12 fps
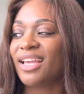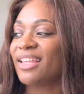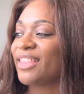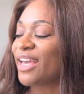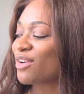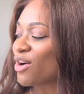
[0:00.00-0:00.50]

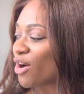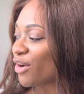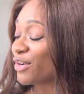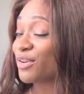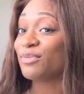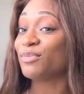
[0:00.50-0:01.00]
That
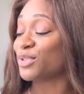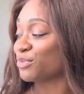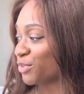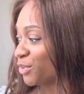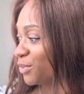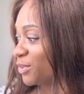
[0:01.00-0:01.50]
cart was
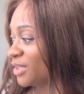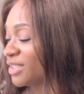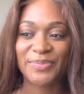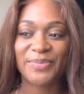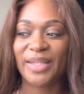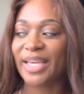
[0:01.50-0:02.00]
rude.
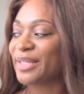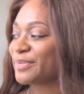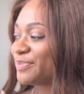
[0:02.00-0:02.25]
Yeah.